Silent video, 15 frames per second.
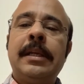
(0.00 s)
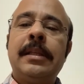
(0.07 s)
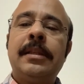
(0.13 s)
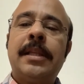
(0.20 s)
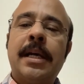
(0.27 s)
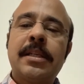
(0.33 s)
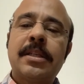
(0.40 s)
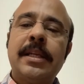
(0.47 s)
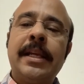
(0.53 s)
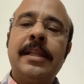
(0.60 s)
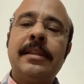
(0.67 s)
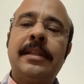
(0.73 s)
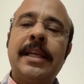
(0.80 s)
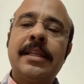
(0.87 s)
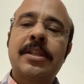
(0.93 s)
Thus,
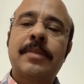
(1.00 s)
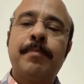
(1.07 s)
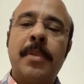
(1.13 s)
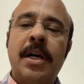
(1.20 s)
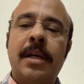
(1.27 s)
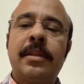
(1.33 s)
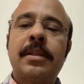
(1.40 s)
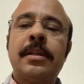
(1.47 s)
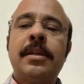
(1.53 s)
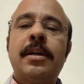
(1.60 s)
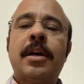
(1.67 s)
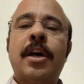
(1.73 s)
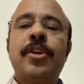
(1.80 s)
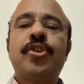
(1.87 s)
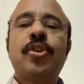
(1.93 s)
in this birth,
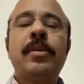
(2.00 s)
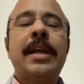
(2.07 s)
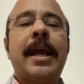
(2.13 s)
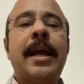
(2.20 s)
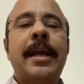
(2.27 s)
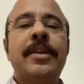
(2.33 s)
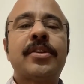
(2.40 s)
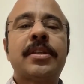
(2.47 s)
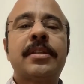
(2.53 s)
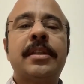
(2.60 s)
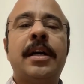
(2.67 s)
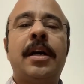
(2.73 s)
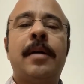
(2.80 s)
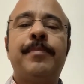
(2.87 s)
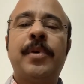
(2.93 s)
Arjun has
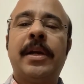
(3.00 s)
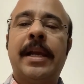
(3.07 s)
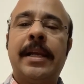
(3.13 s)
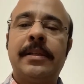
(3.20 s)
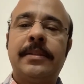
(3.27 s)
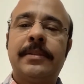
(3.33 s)
the upper hand.